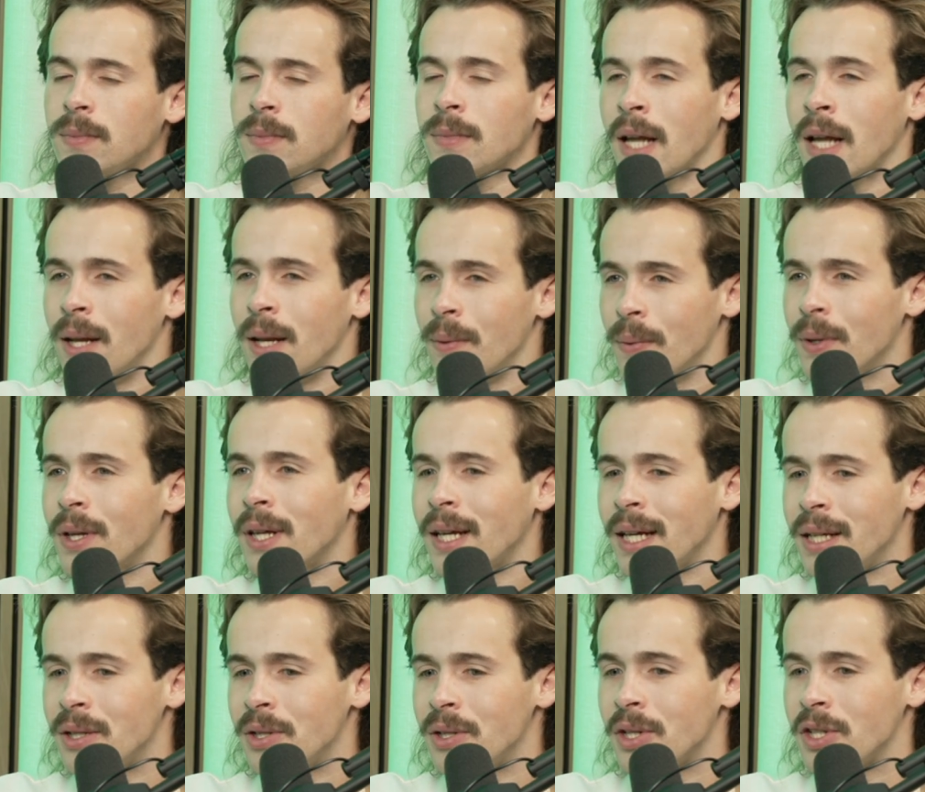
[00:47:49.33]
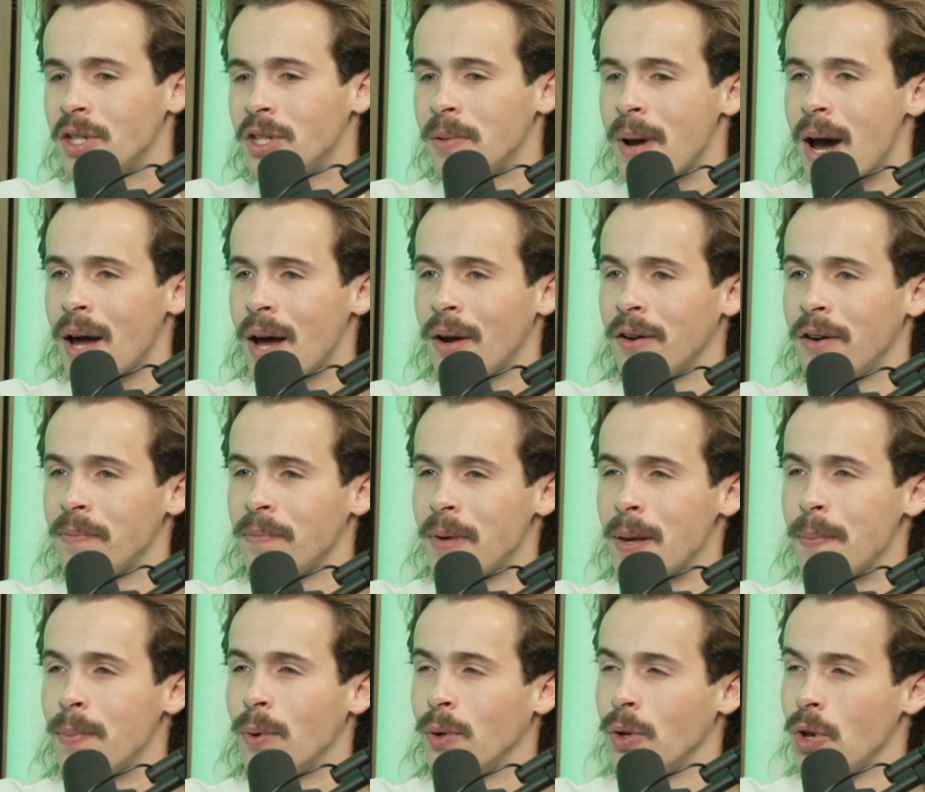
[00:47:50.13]
And really, it's just a matter of
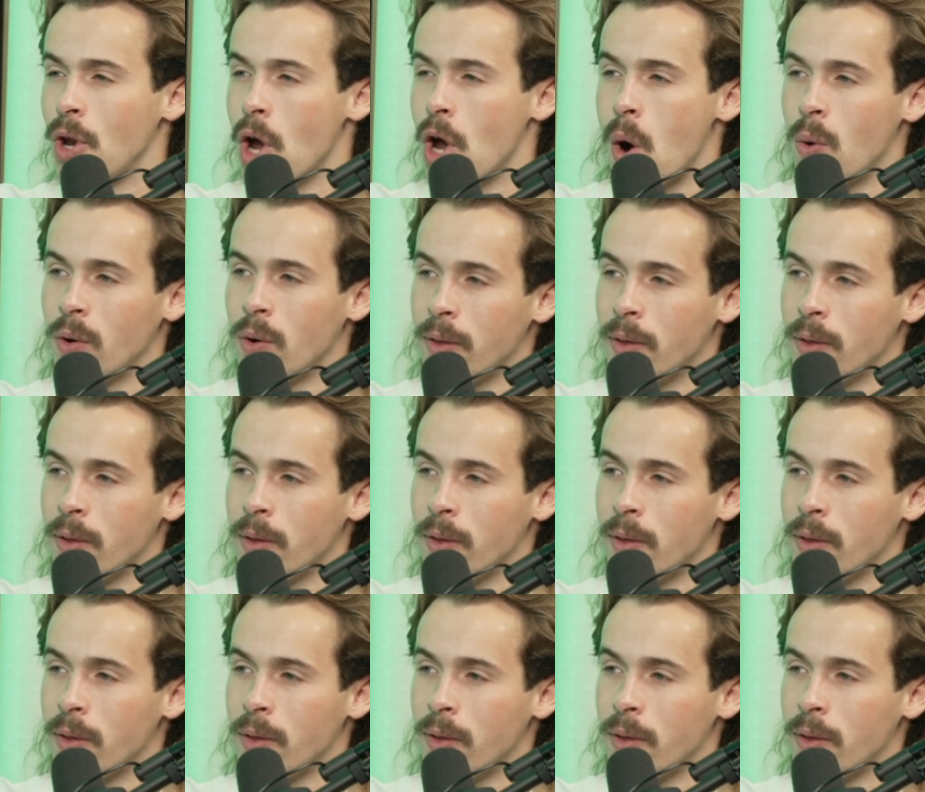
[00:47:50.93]
people know where they